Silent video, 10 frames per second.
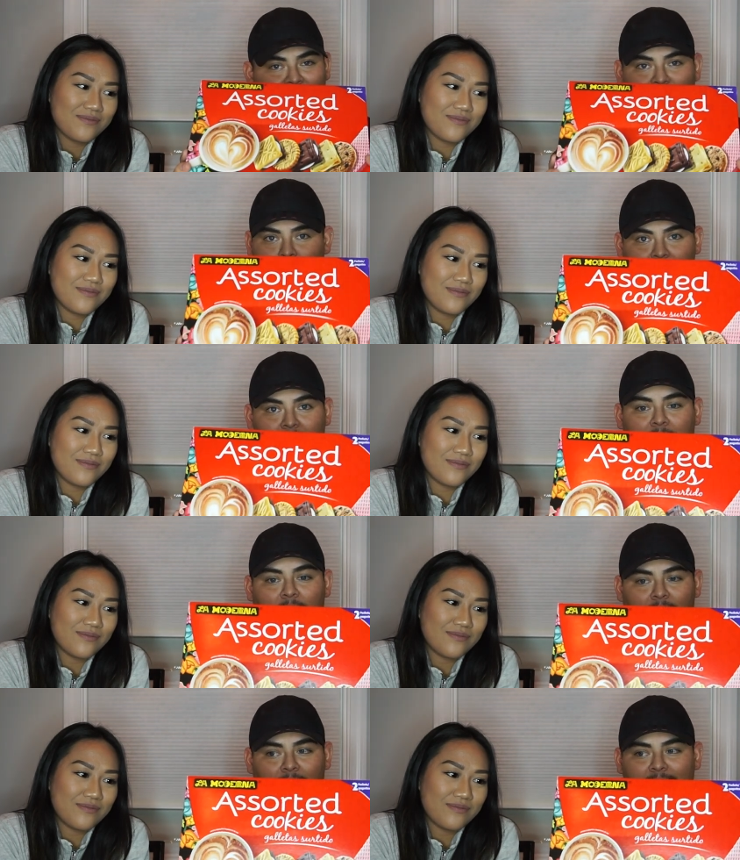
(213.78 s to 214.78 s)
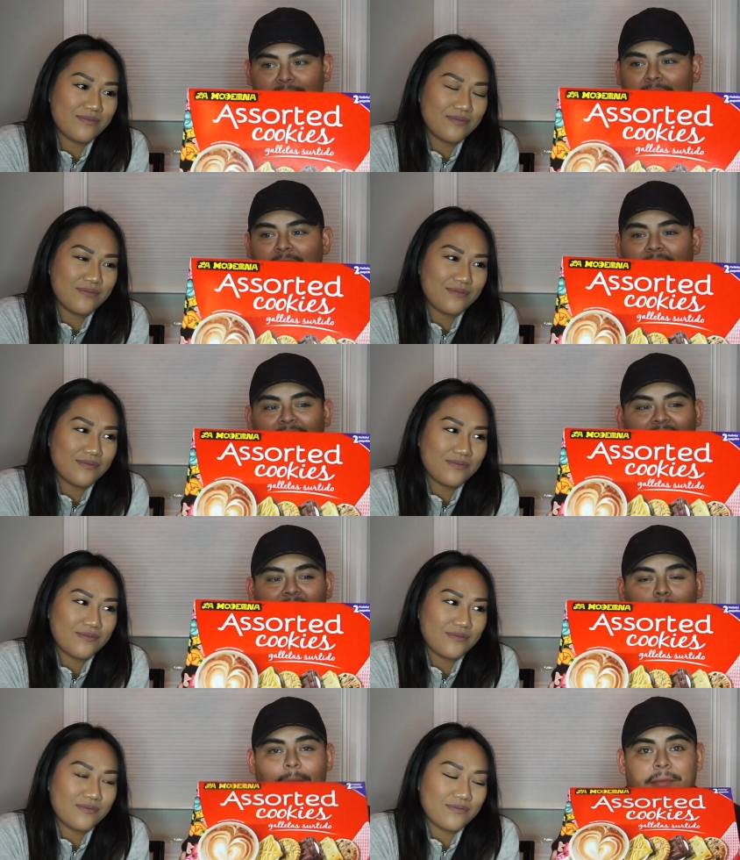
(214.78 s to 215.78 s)
Speaker 1: assorted cookies.
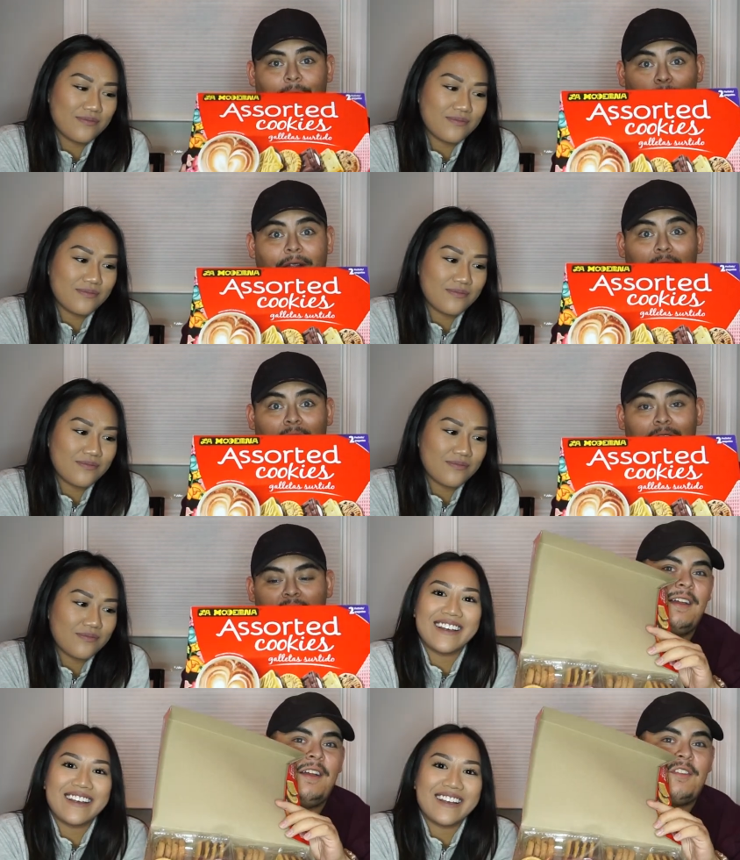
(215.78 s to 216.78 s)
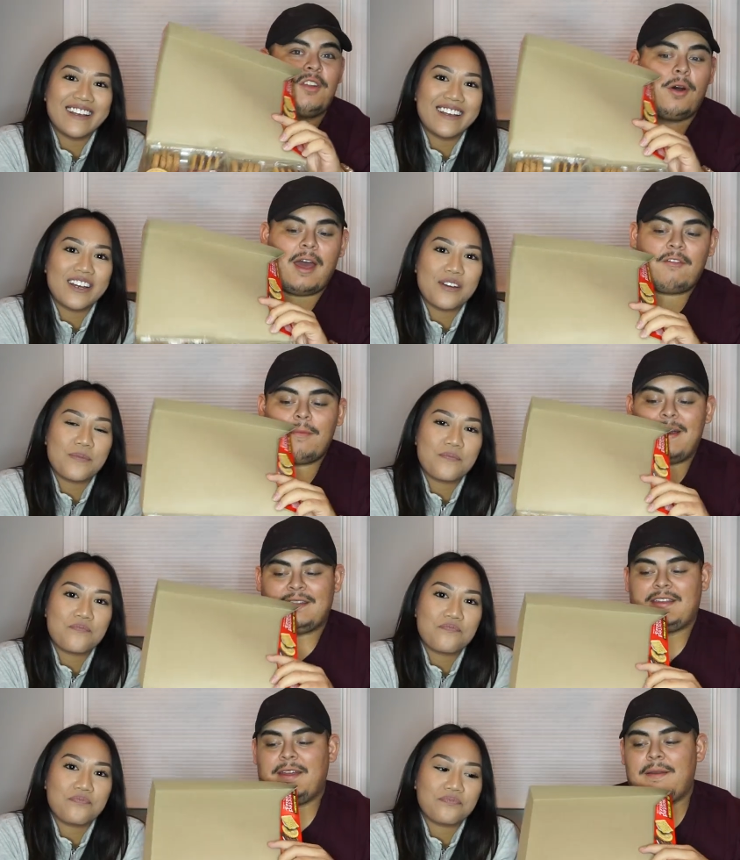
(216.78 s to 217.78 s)
They're really good. So every
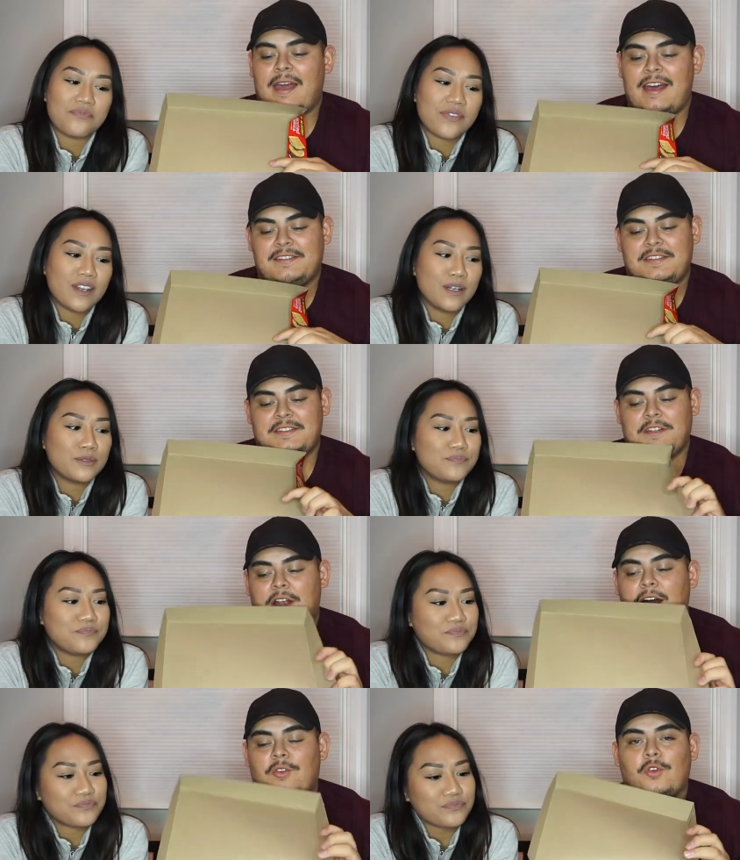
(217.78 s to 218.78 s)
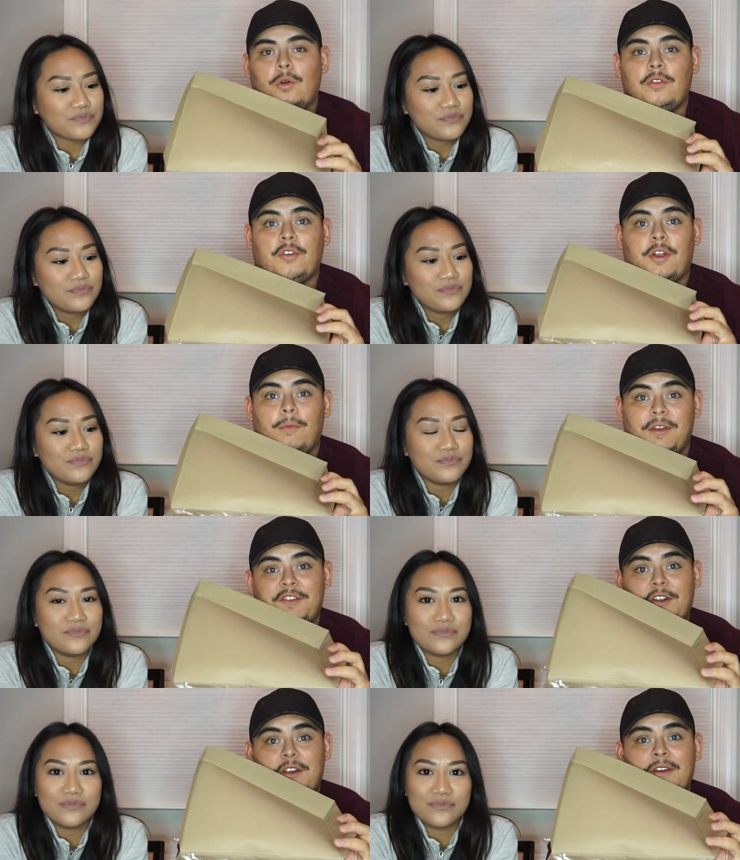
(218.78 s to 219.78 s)
Mexican has these in their household during
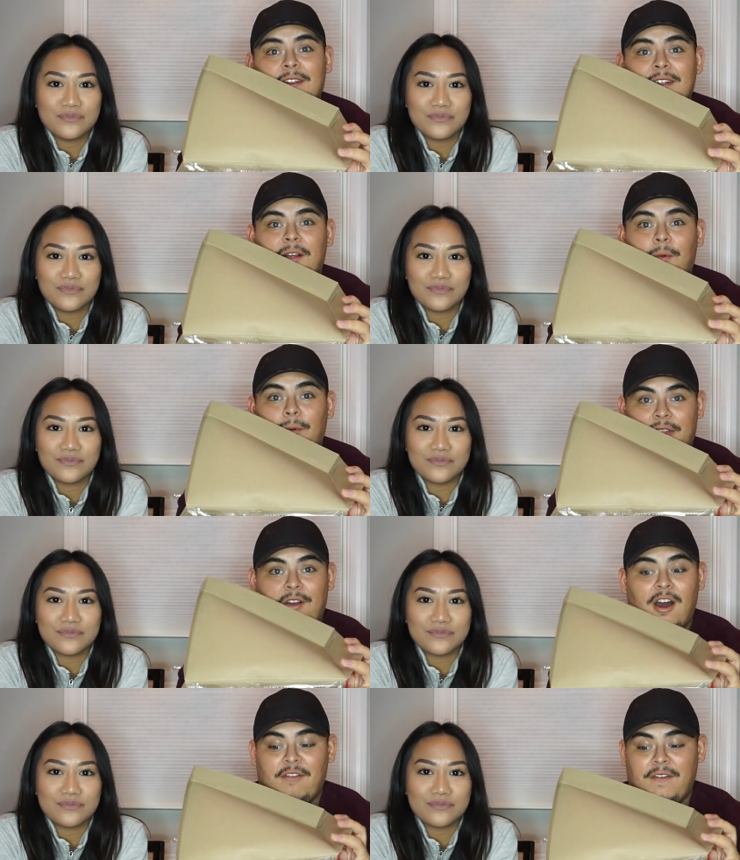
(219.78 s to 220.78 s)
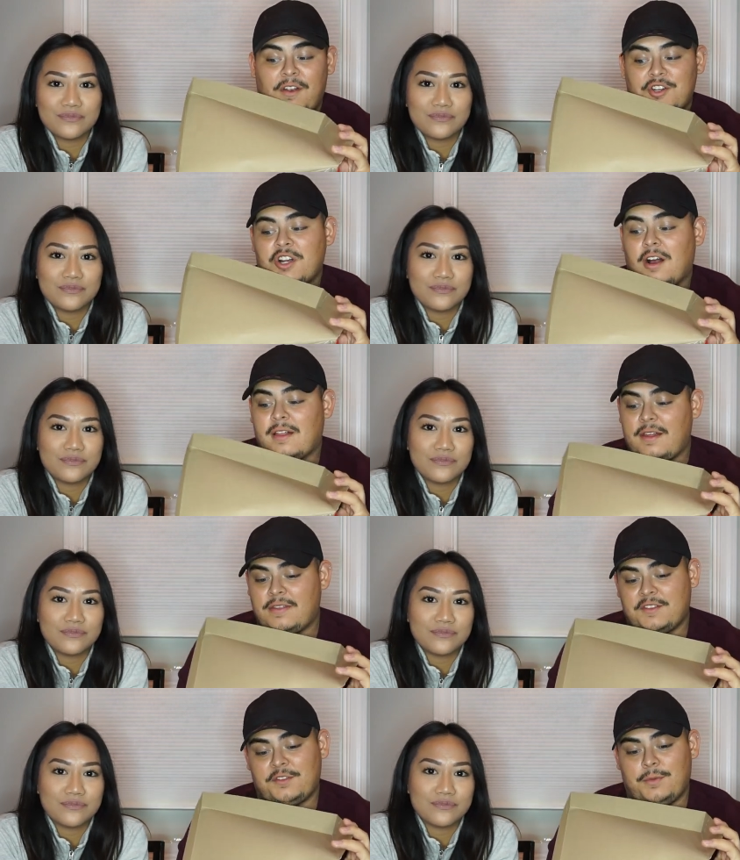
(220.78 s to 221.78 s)
winter with coffee or
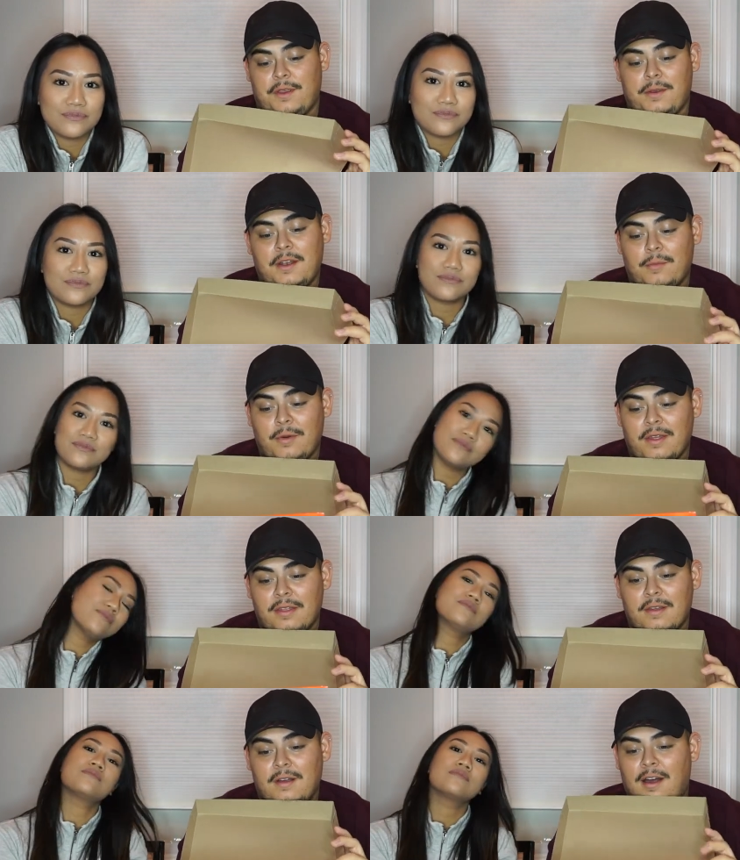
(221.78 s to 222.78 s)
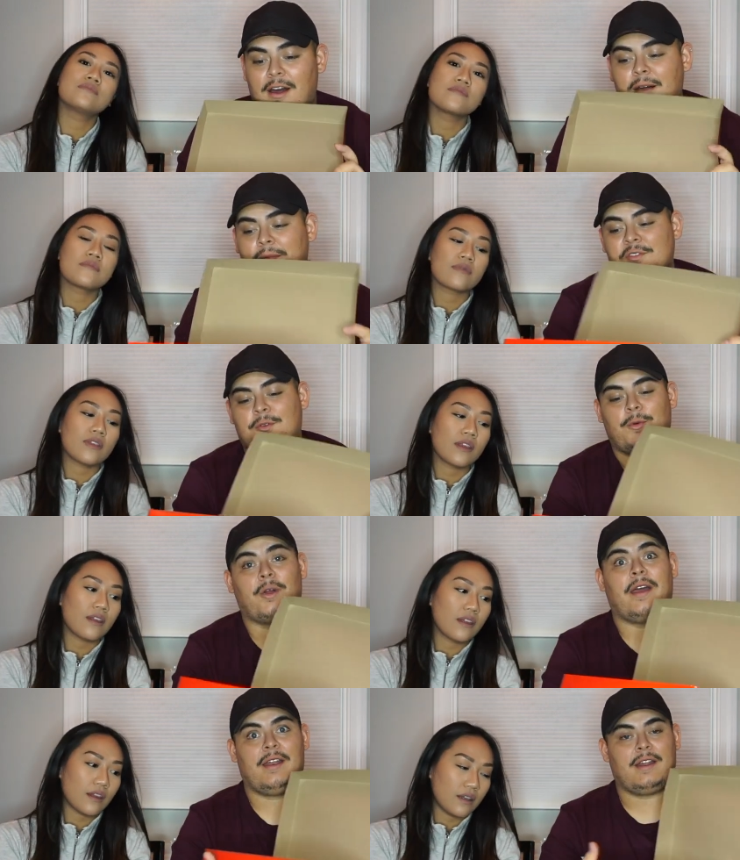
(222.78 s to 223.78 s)
chocolate. This is what you eat them with. So
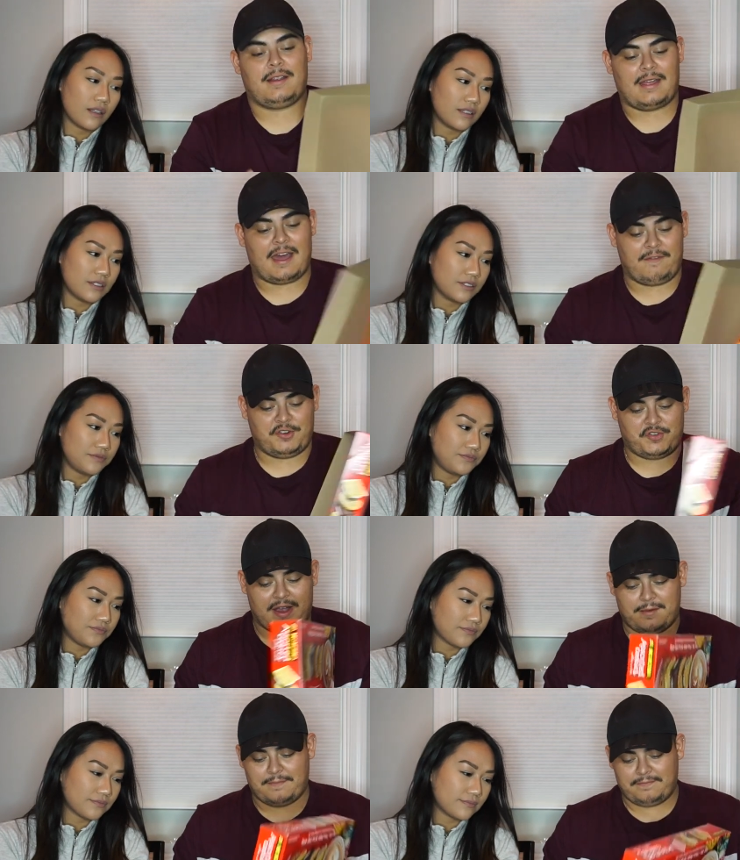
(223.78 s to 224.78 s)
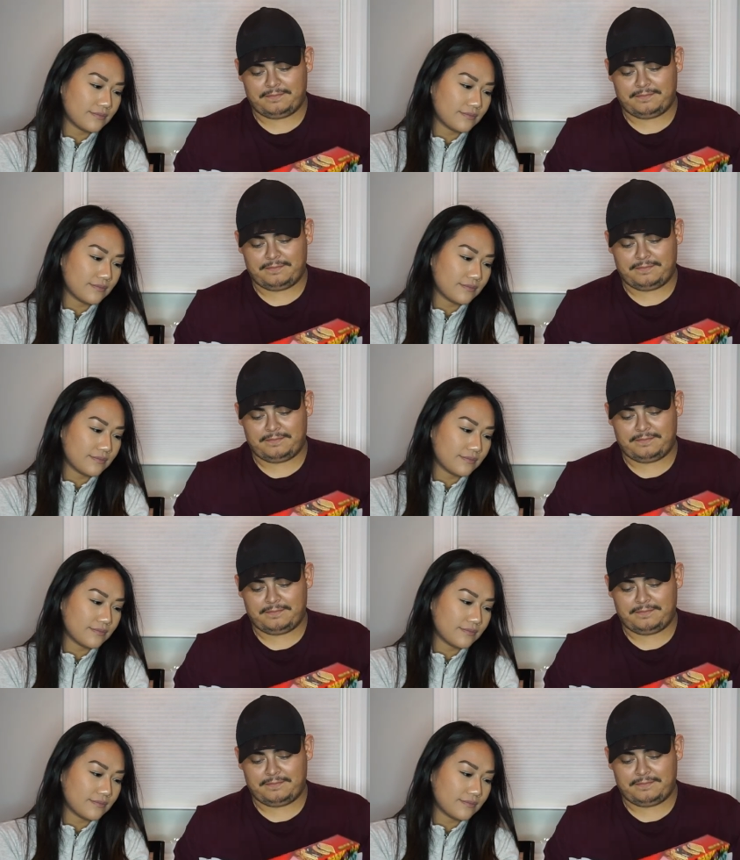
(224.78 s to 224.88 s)
we'll go ahead and have her try them.